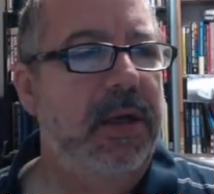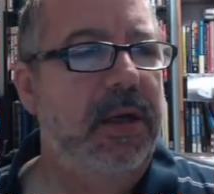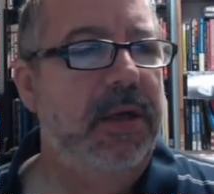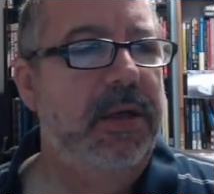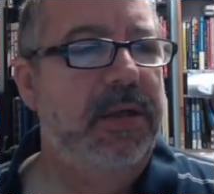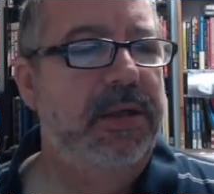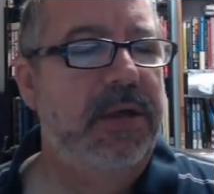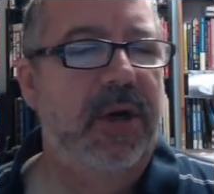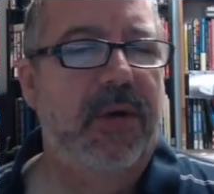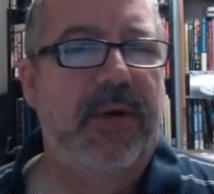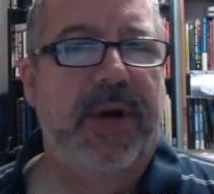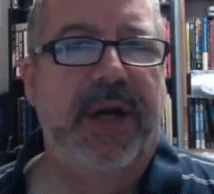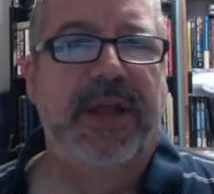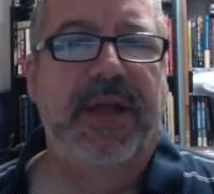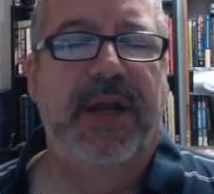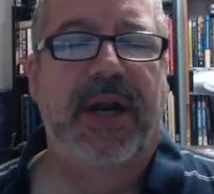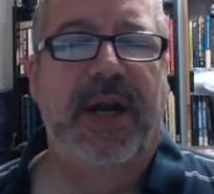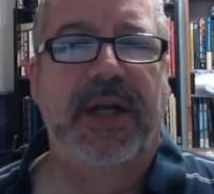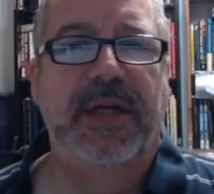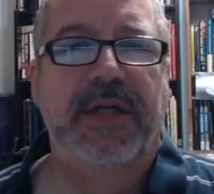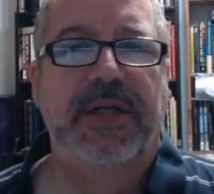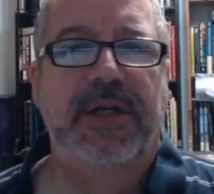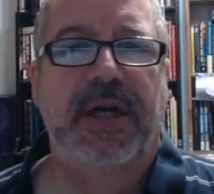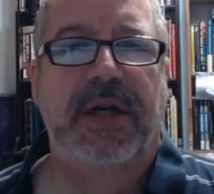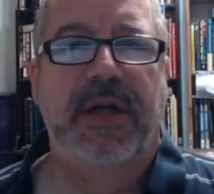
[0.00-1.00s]
So I thought
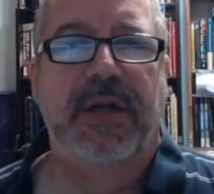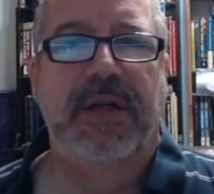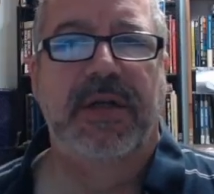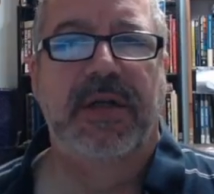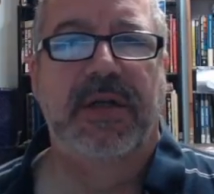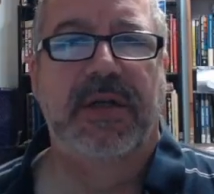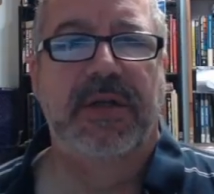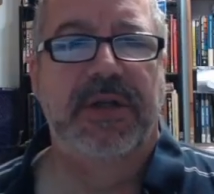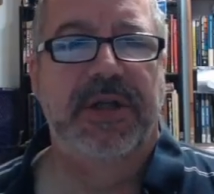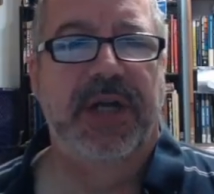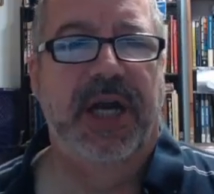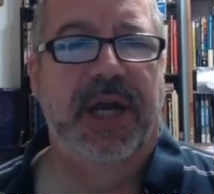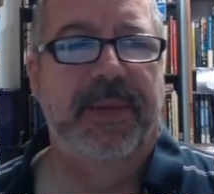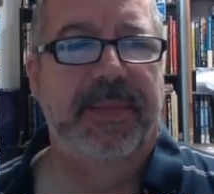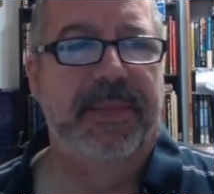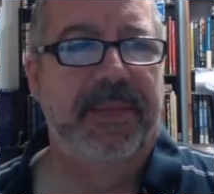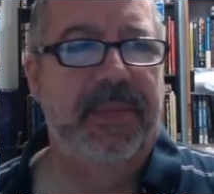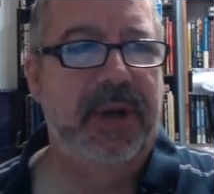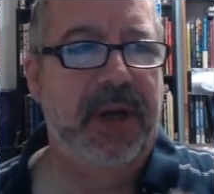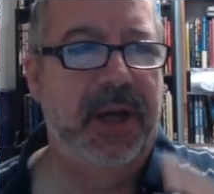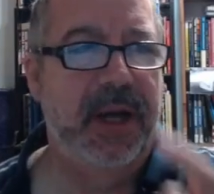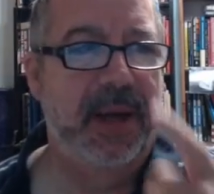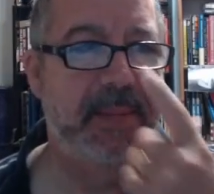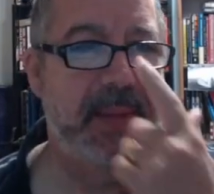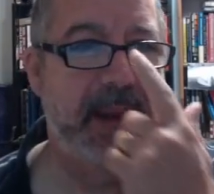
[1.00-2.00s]
I'd share this little gem.
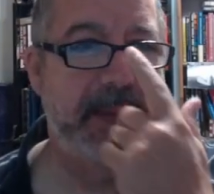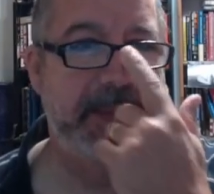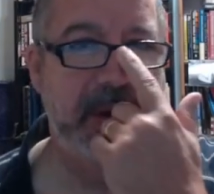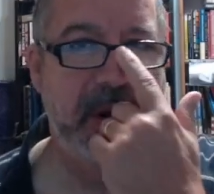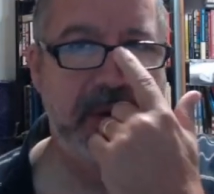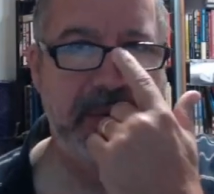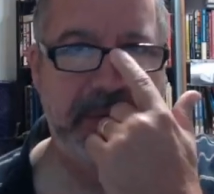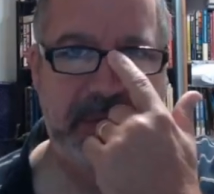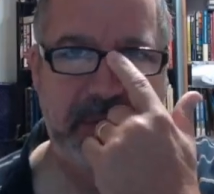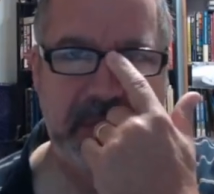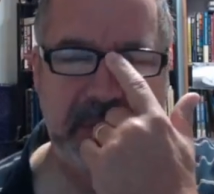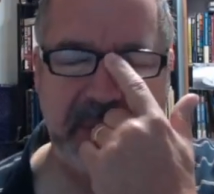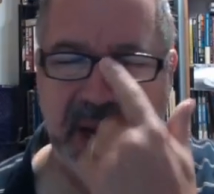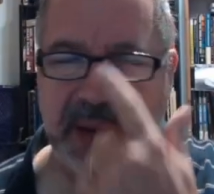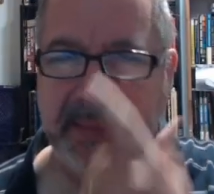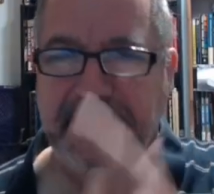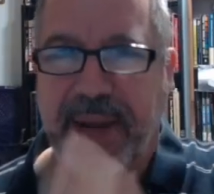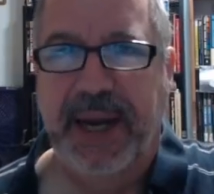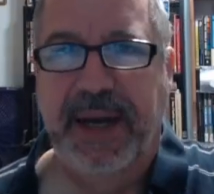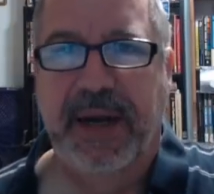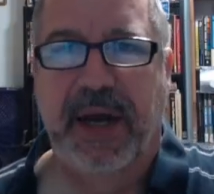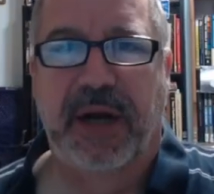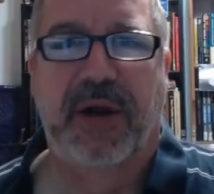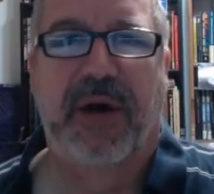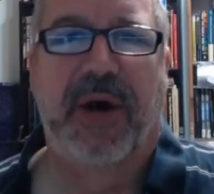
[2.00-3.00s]
Um, I'm going through my
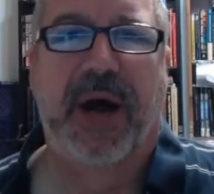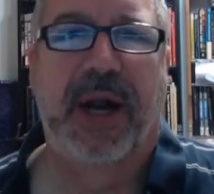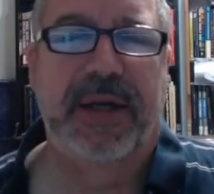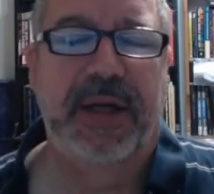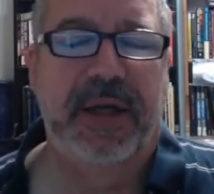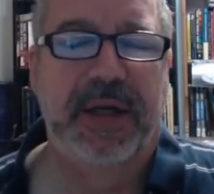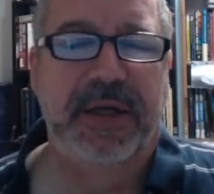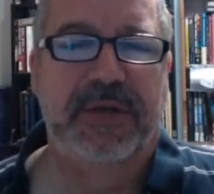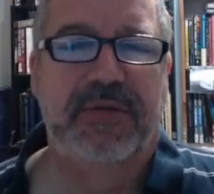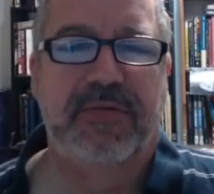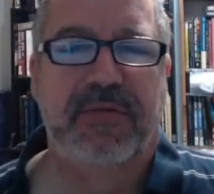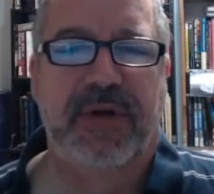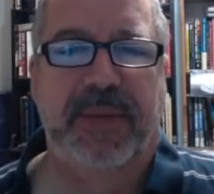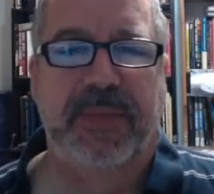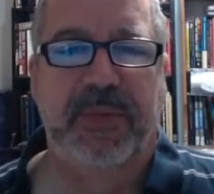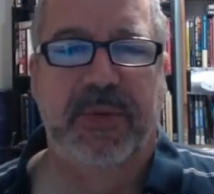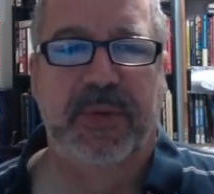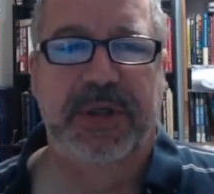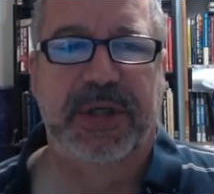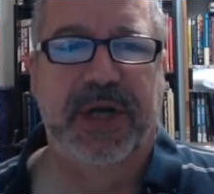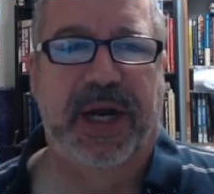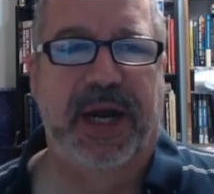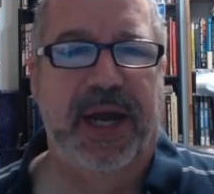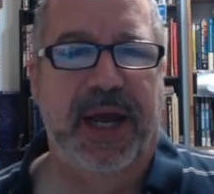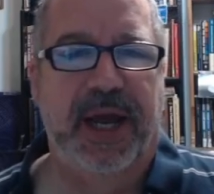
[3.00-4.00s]
main AutoHotkey script,
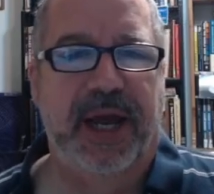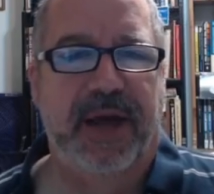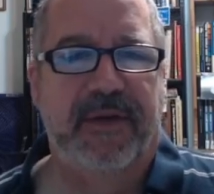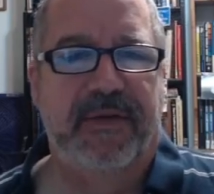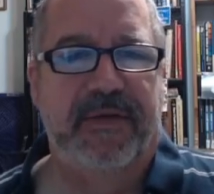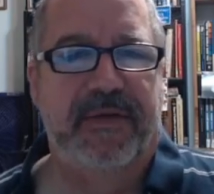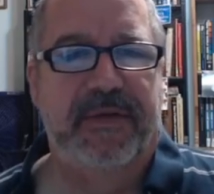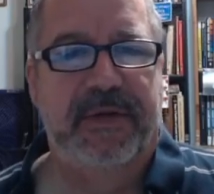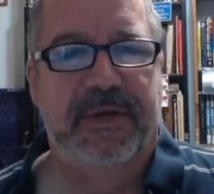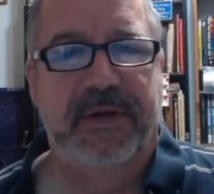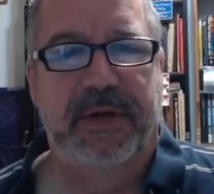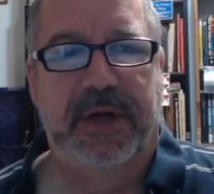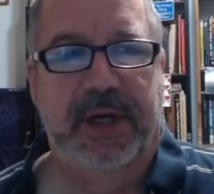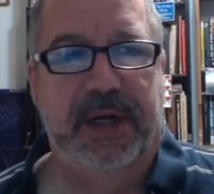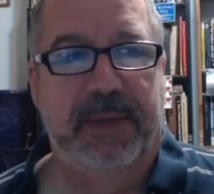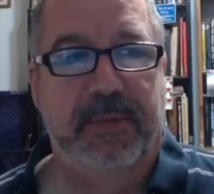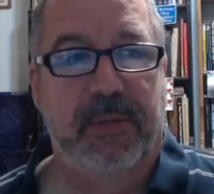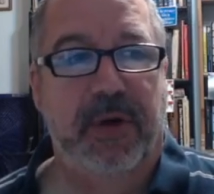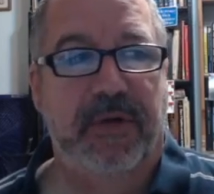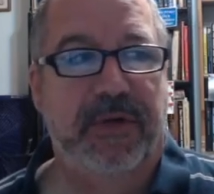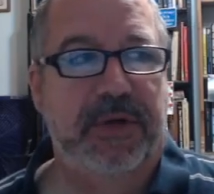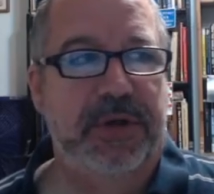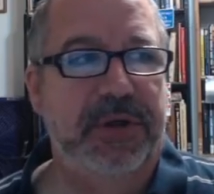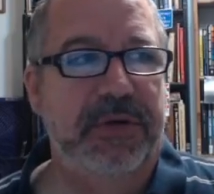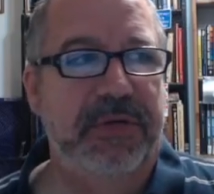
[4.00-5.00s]
which I have
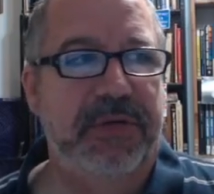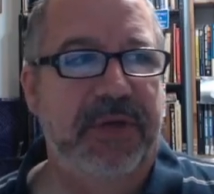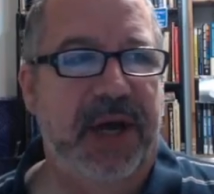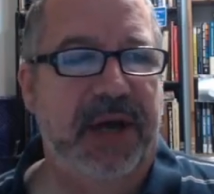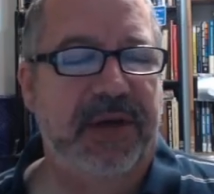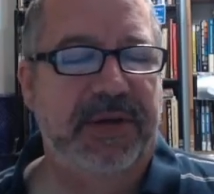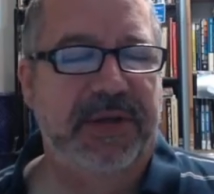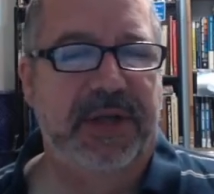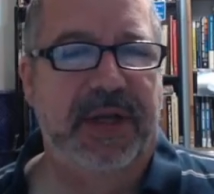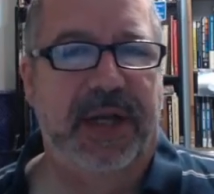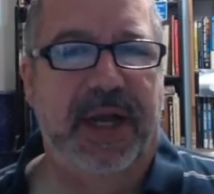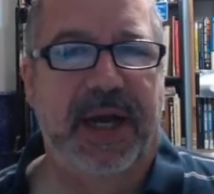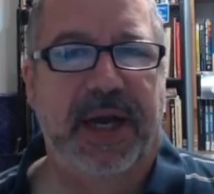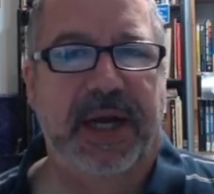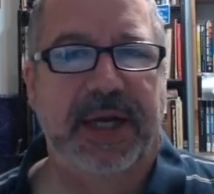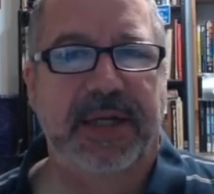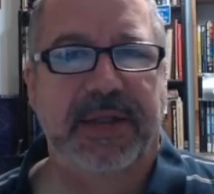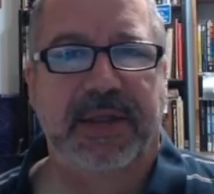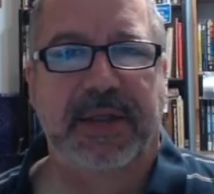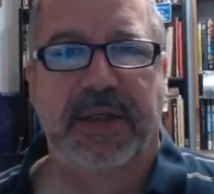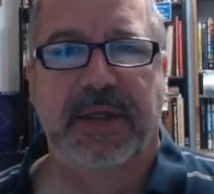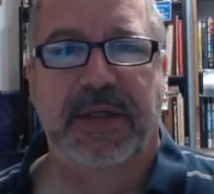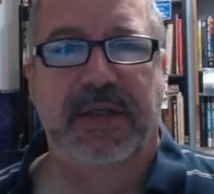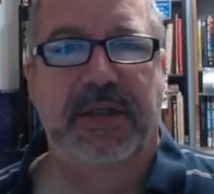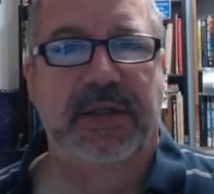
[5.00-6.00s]
um, over 2,000
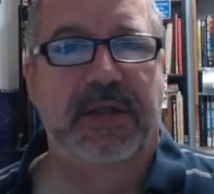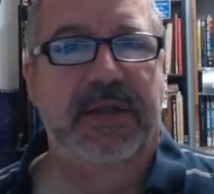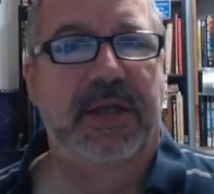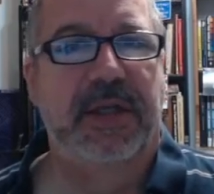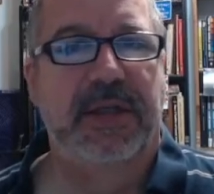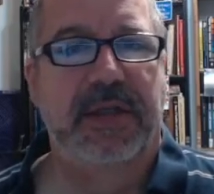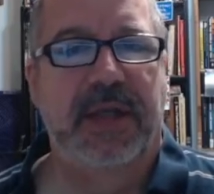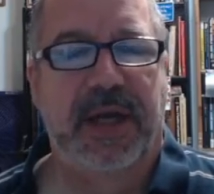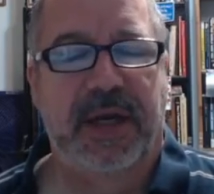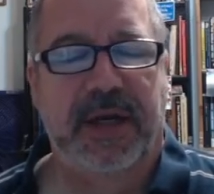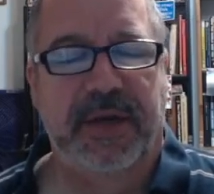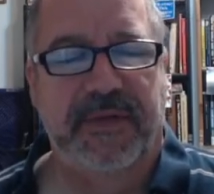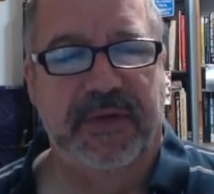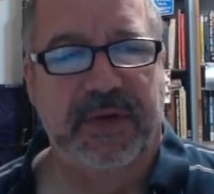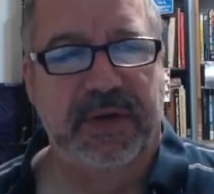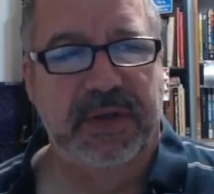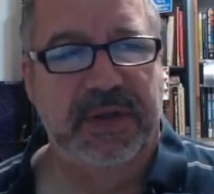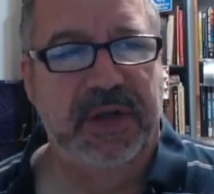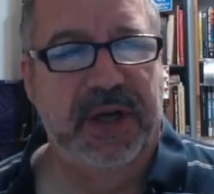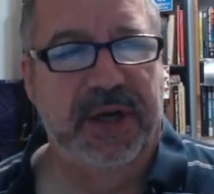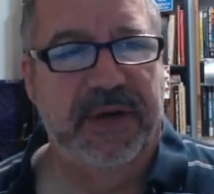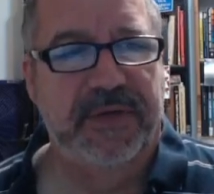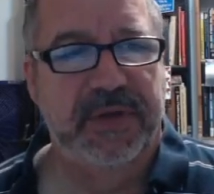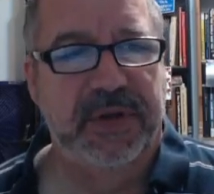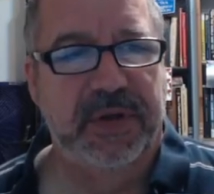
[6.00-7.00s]
lines, and it just does a lot of different
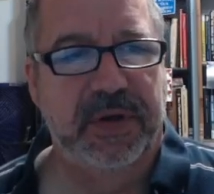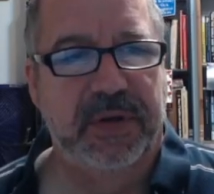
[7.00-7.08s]
stuff.